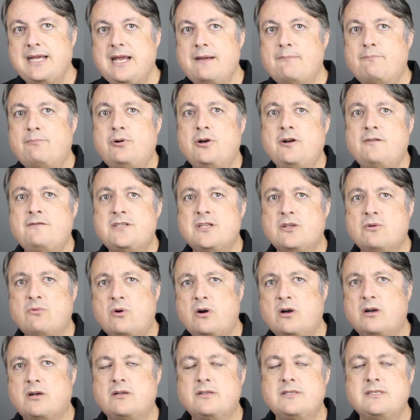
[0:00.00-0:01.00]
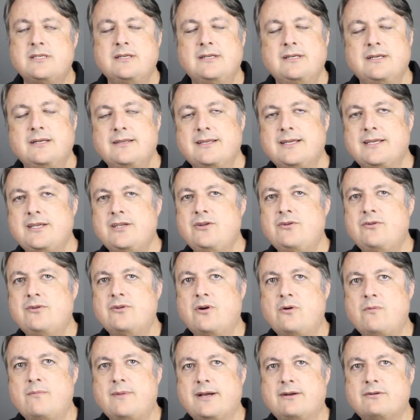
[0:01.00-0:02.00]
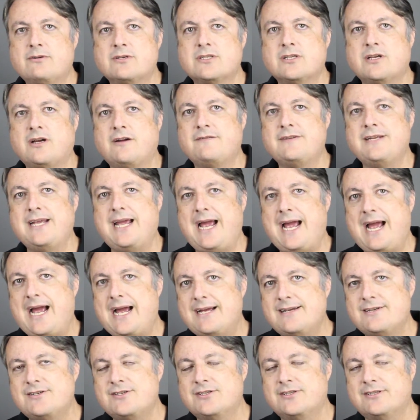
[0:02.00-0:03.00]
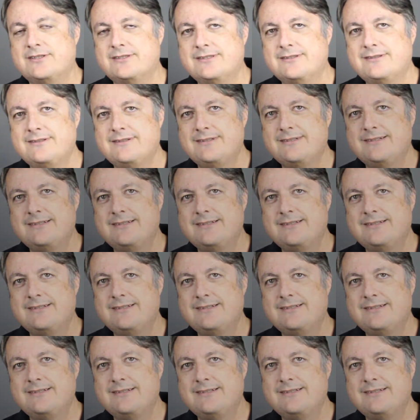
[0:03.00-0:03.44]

and prove to the world that you know Microsoft Azure.